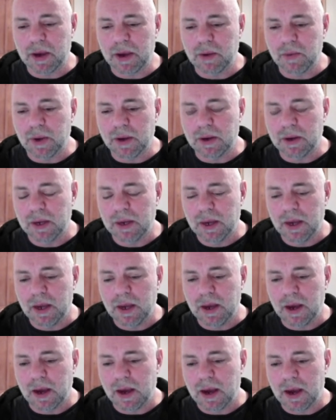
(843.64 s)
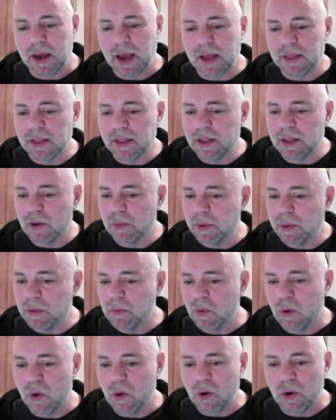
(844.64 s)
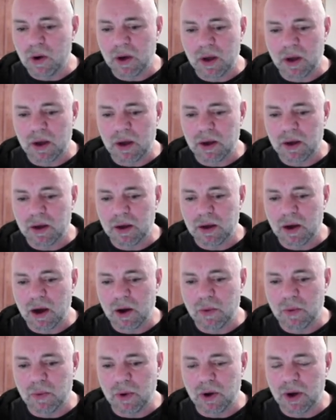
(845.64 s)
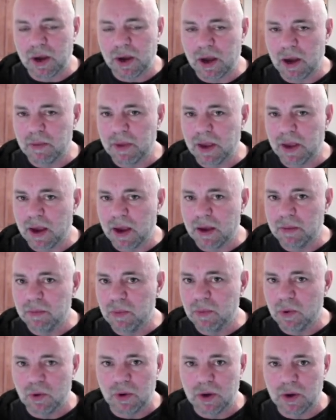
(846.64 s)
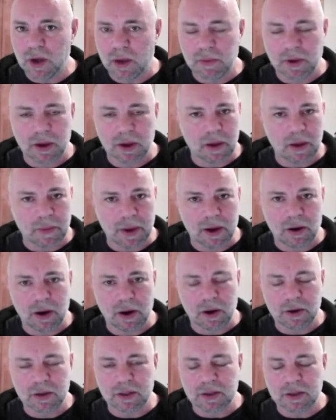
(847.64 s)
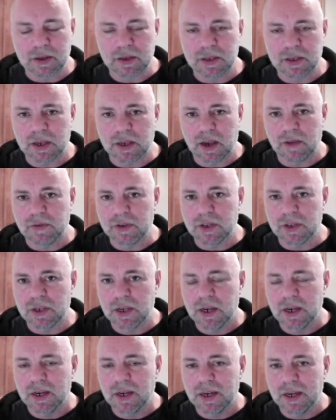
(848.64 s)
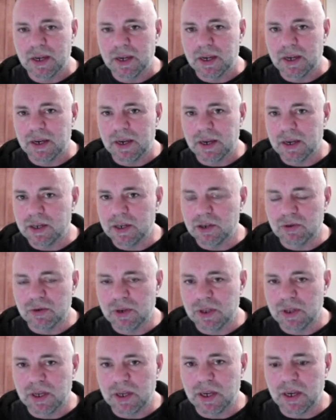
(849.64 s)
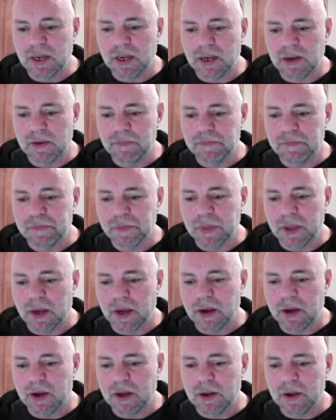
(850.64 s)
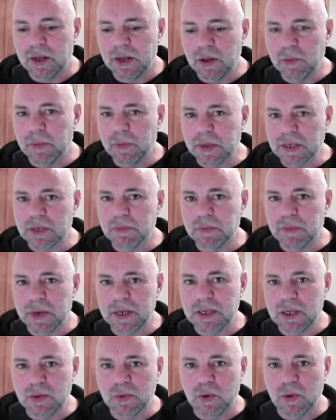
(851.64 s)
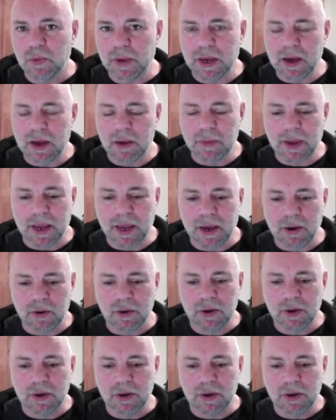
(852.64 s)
went. And then there'll be more artwork coming, and more coming about Only Death Can Save Us later on in the year. Little bits and pieces will be coming out